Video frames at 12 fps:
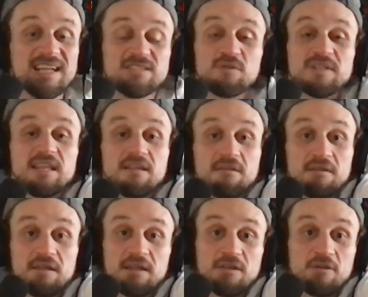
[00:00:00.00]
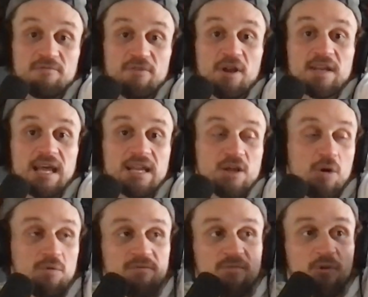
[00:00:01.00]
what your friend had
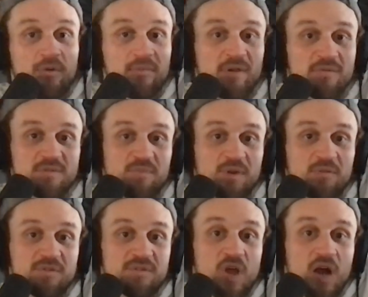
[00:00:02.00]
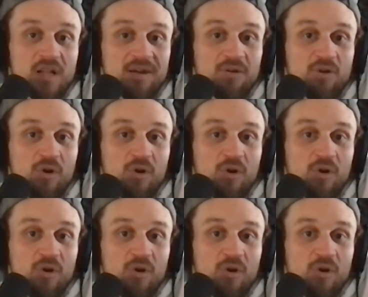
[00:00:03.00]
going for him. He was knocked out cold.